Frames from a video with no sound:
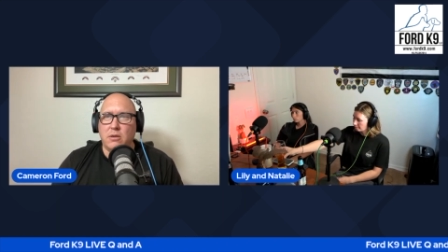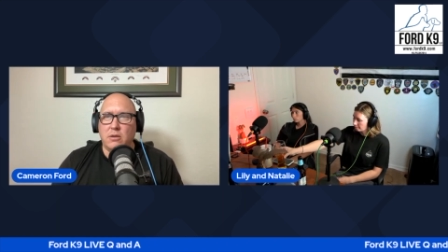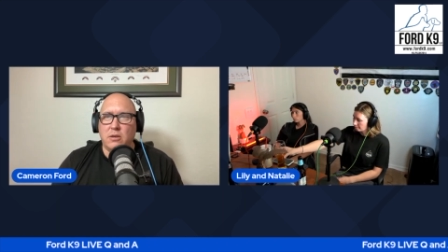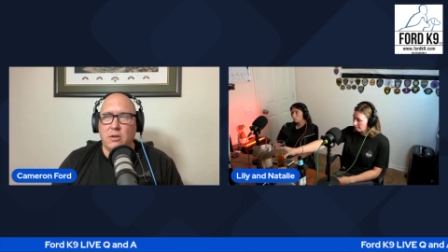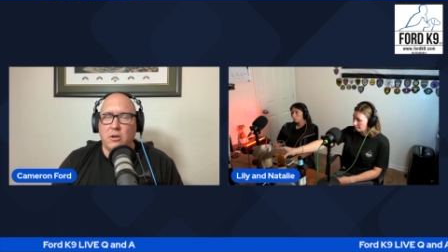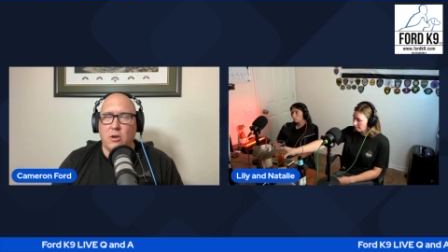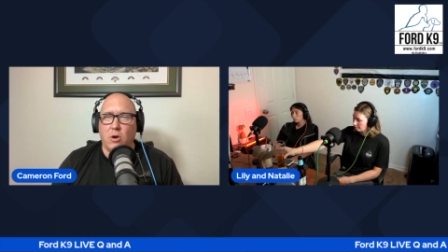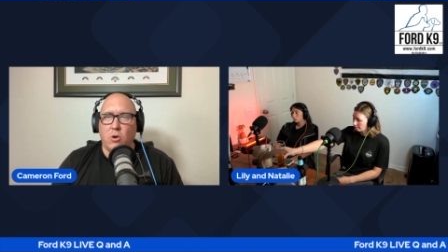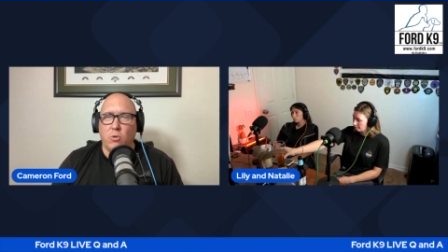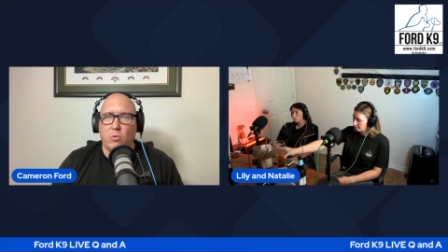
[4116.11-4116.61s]

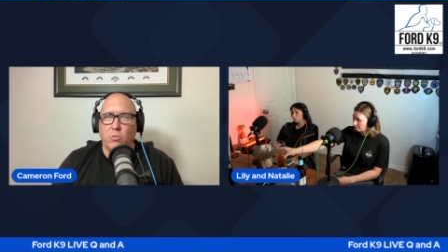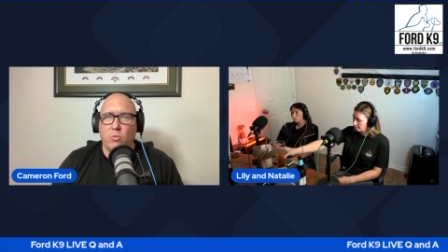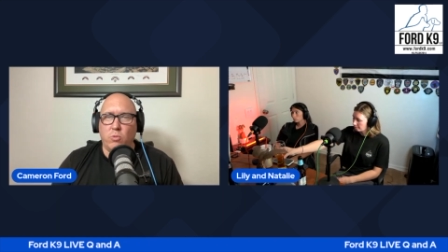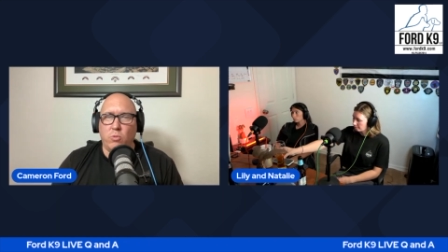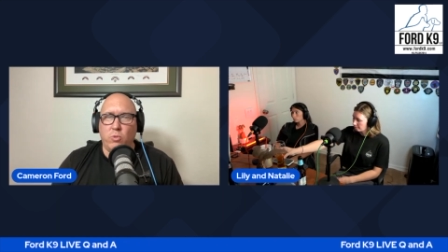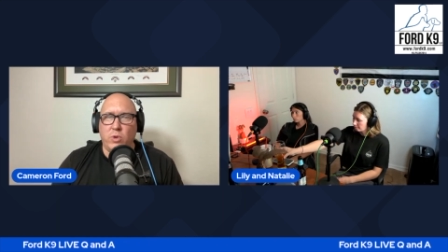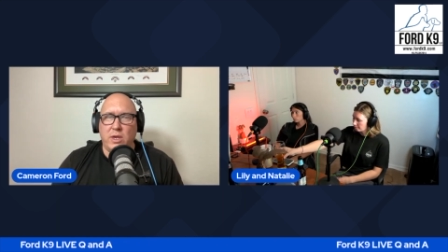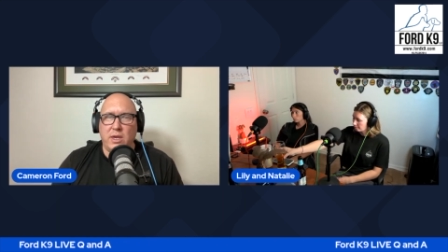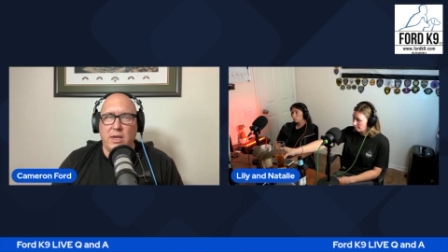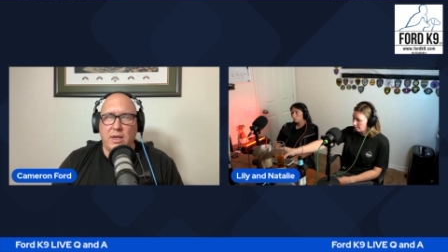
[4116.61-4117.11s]
You know,
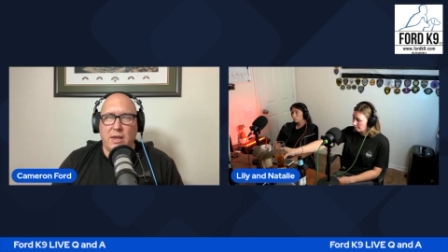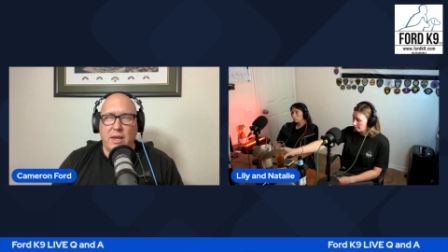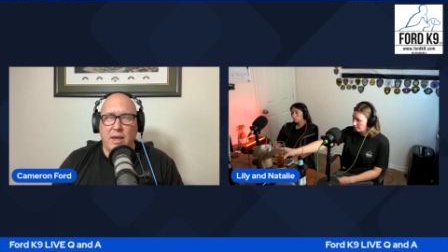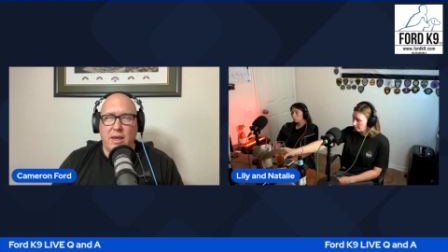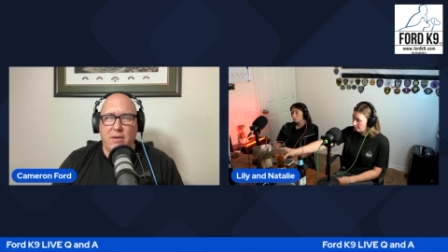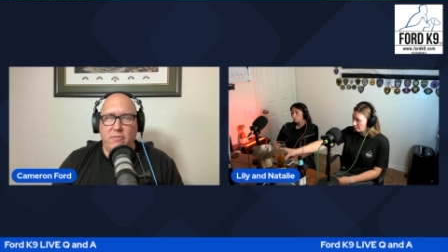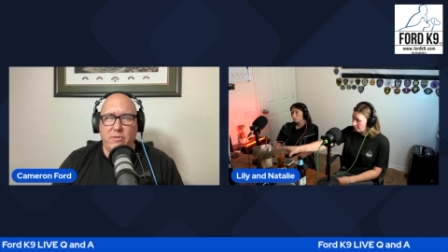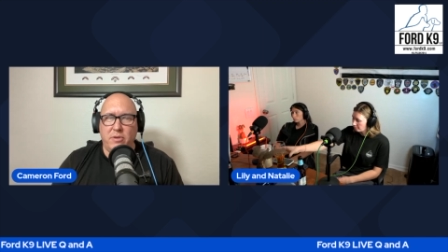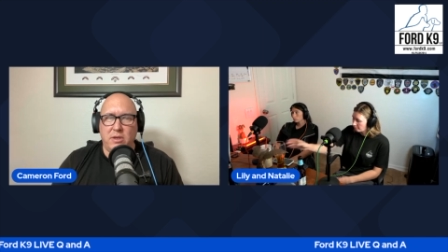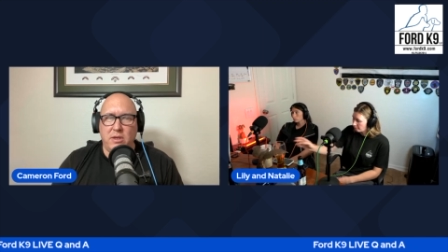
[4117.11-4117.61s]
we get
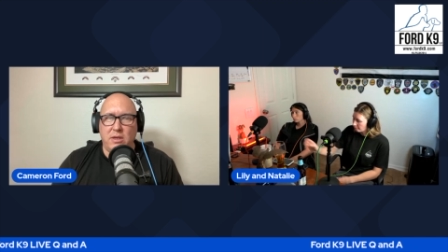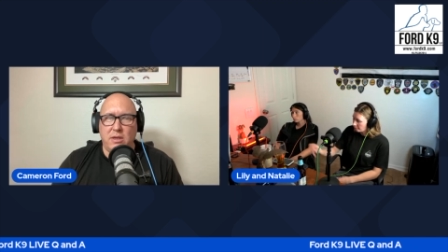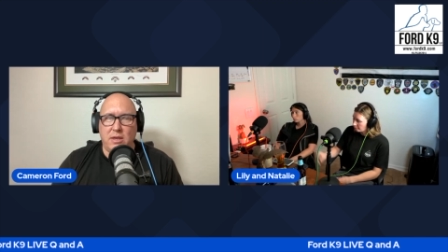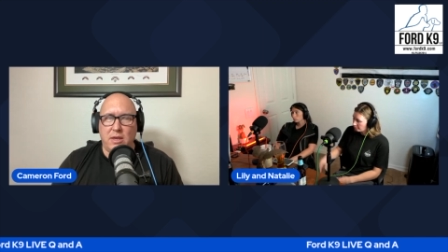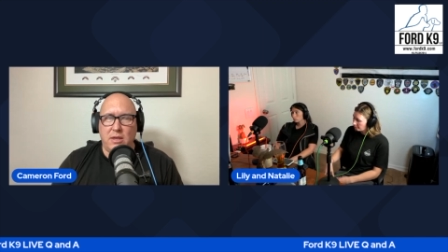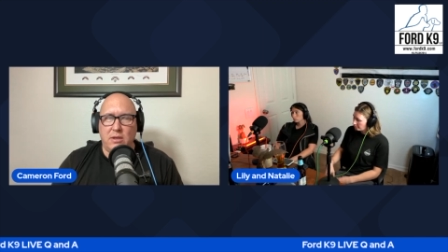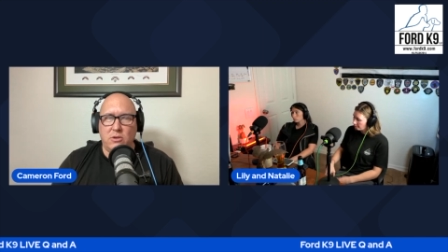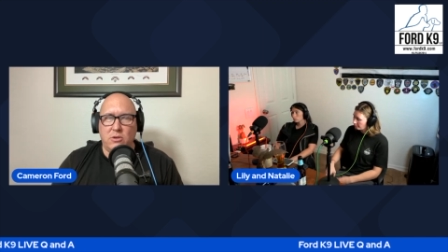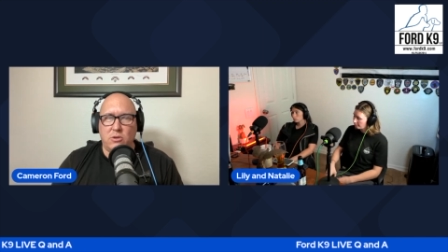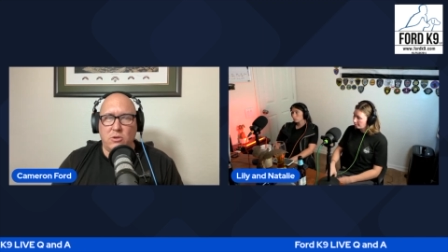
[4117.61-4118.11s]
heavy
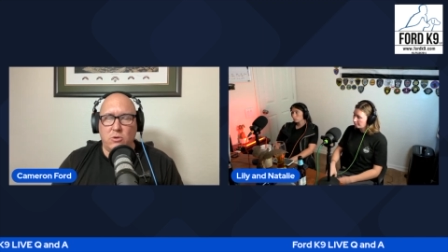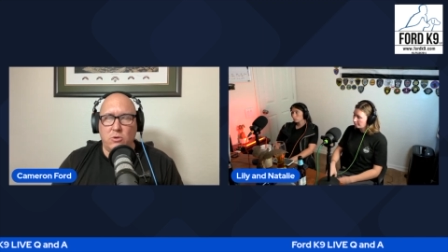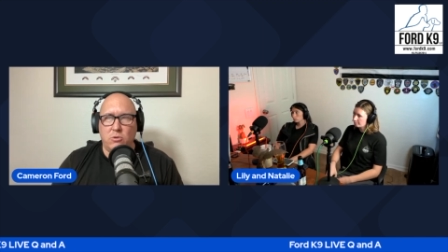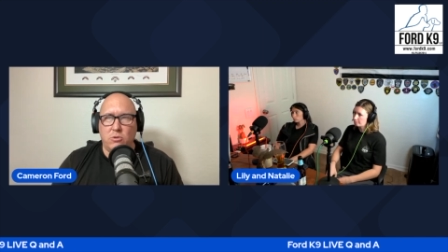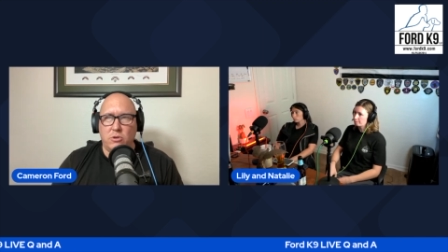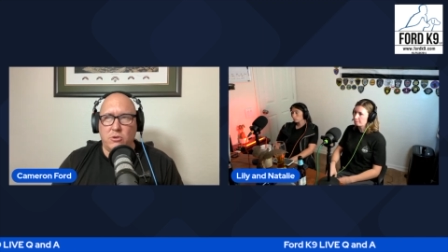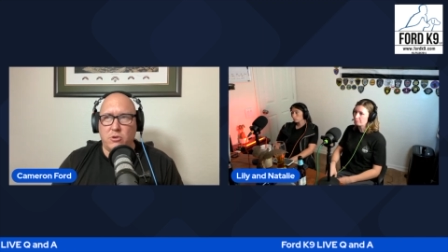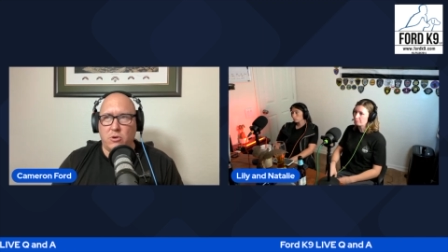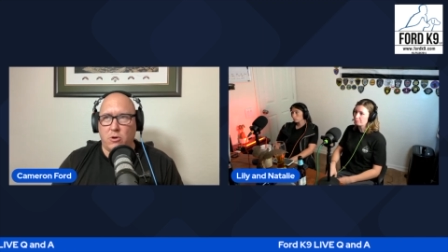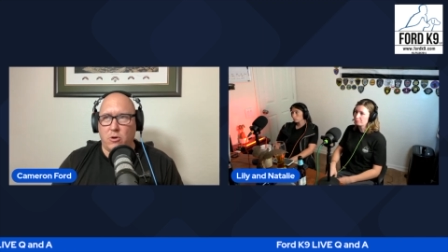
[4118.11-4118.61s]
into
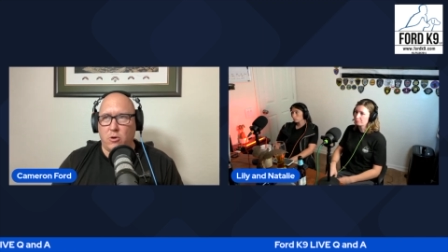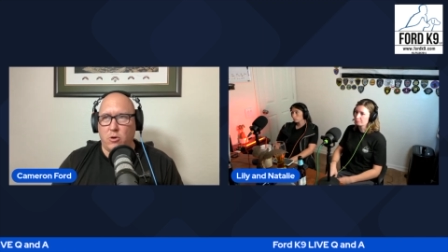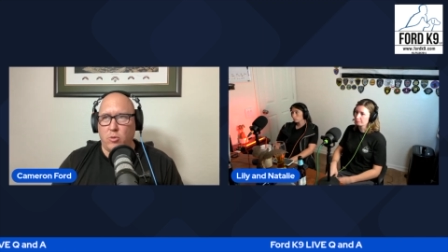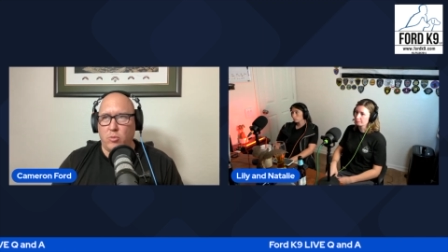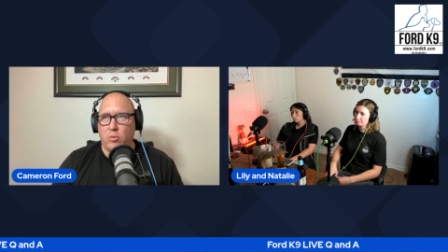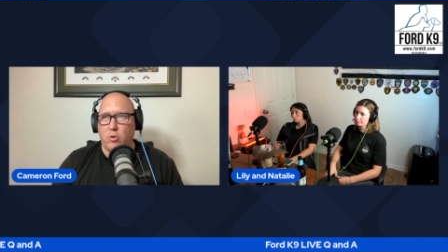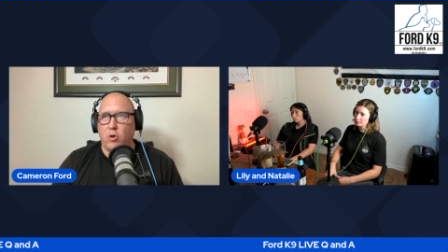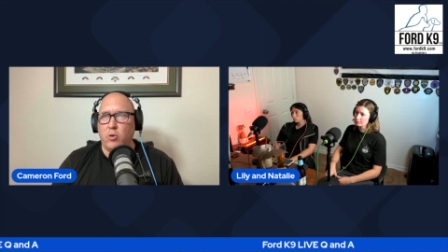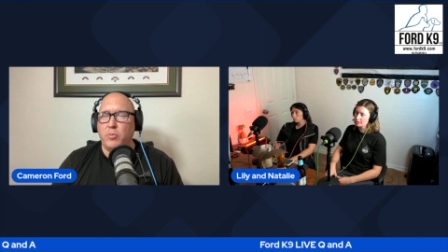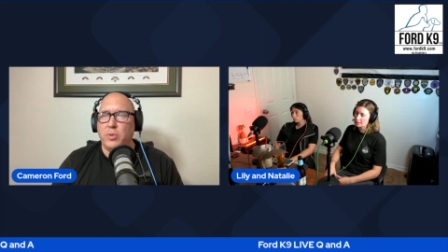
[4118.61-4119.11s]
the
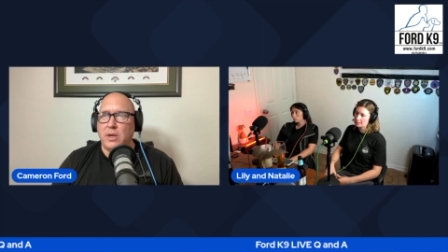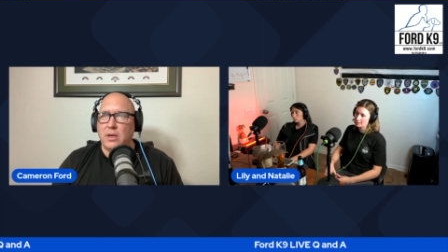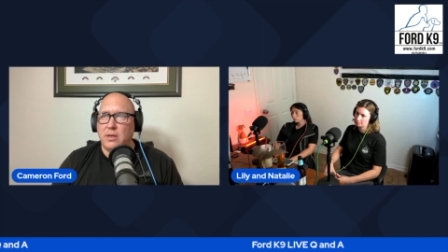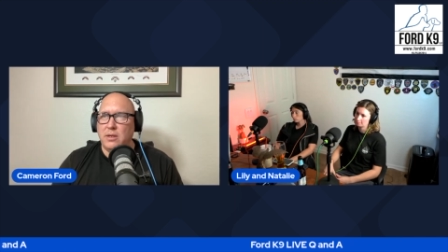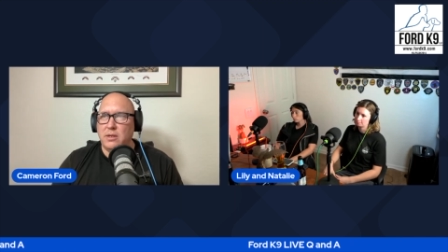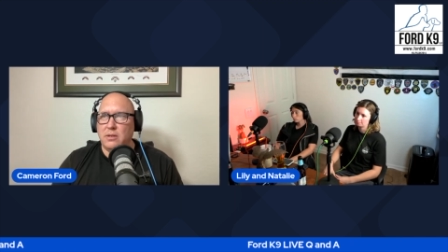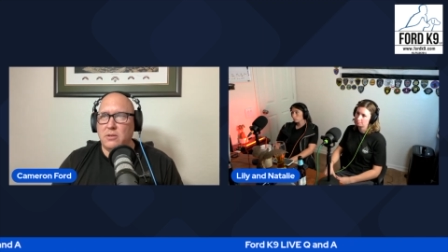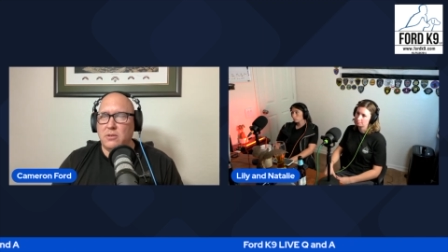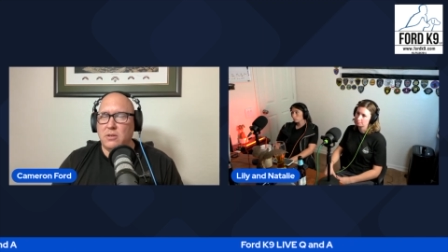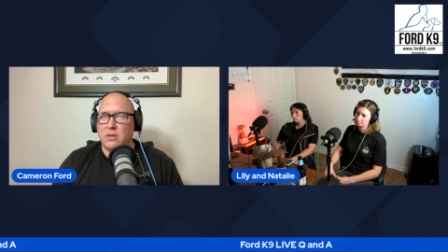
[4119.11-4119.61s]
term
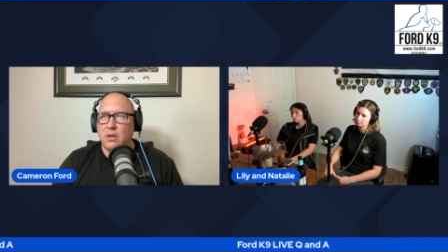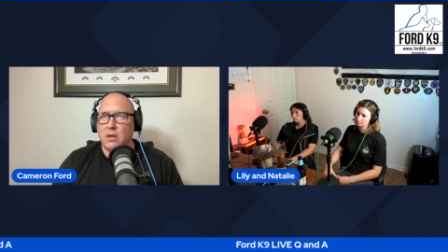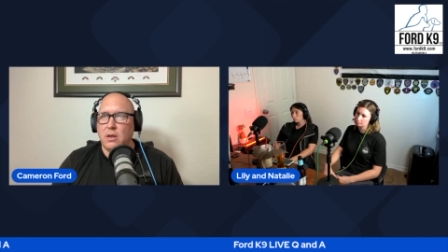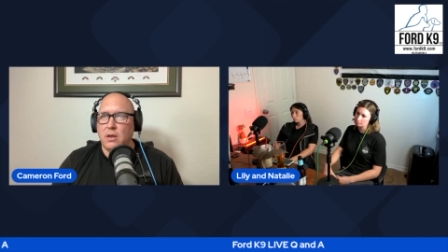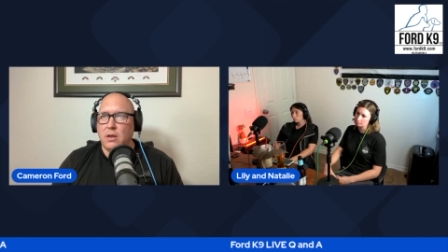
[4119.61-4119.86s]
obedience